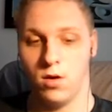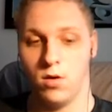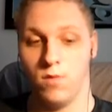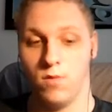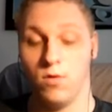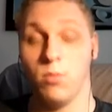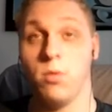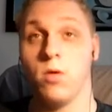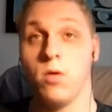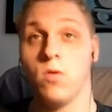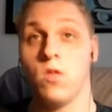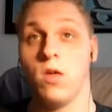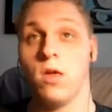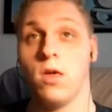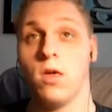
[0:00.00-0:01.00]
We'll be
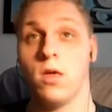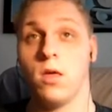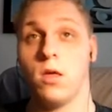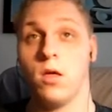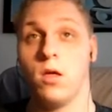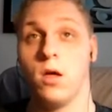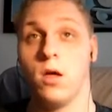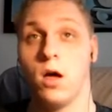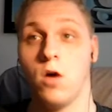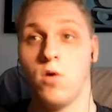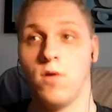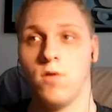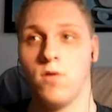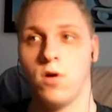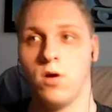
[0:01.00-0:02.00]
using,
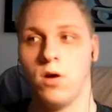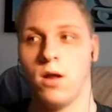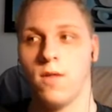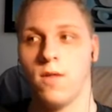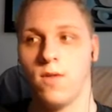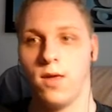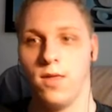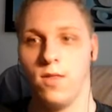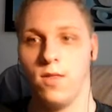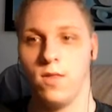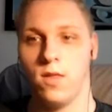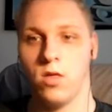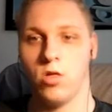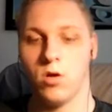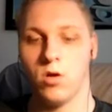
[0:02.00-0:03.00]
however, not
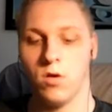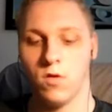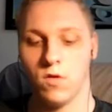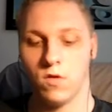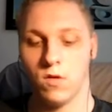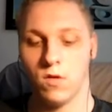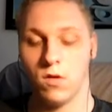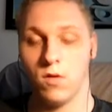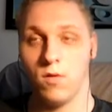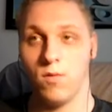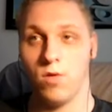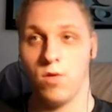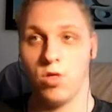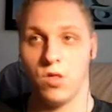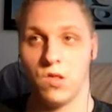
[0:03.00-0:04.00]
integers,
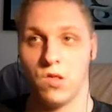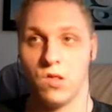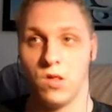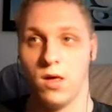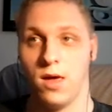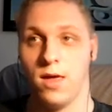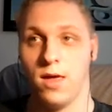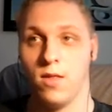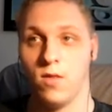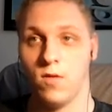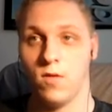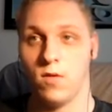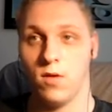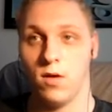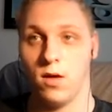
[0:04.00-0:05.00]
which is int
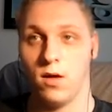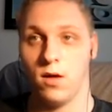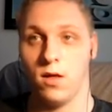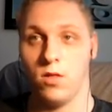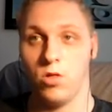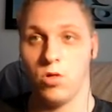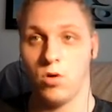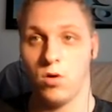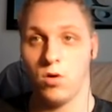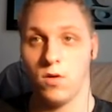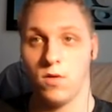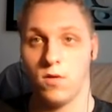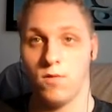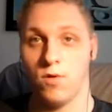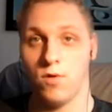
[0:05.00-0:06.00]
in short,
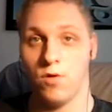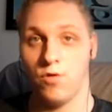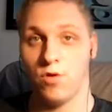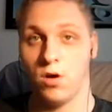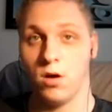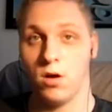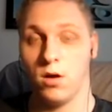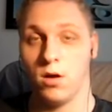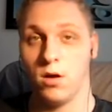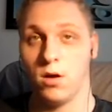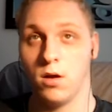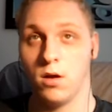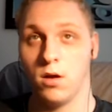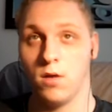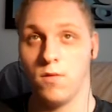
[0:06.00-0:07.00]
the version.
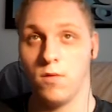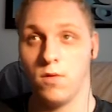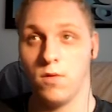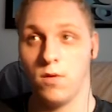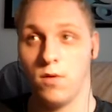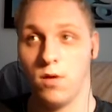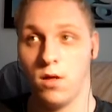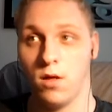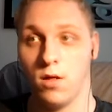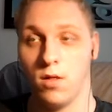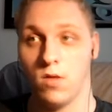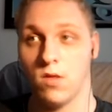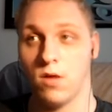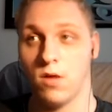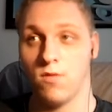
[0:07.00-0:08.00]

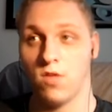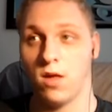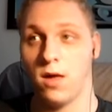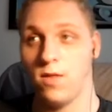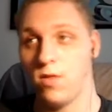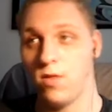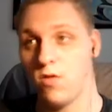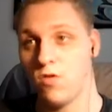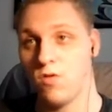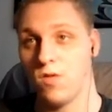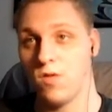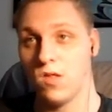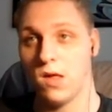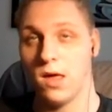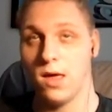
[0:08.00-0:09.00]
Instead of saying integer, we
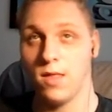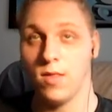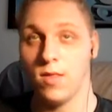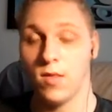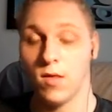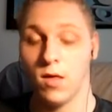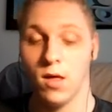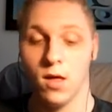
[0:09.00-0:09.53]
say int.